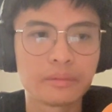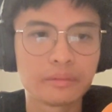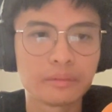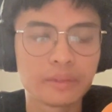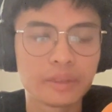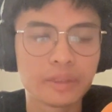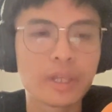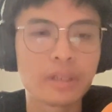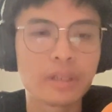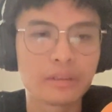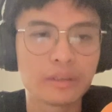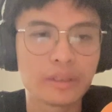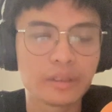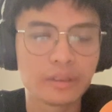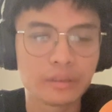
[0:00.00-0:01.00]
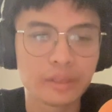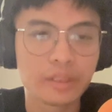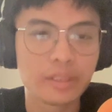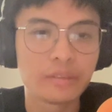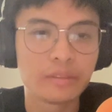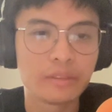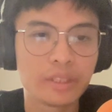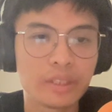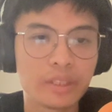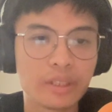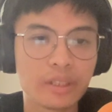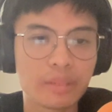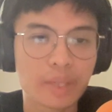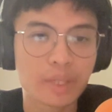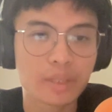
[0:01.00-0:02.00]
yeah, they didn't really
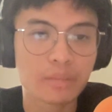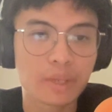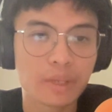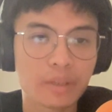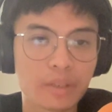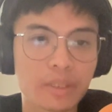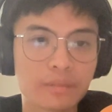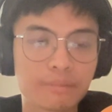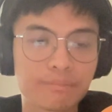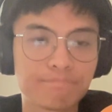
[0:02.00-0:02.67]
think much about it.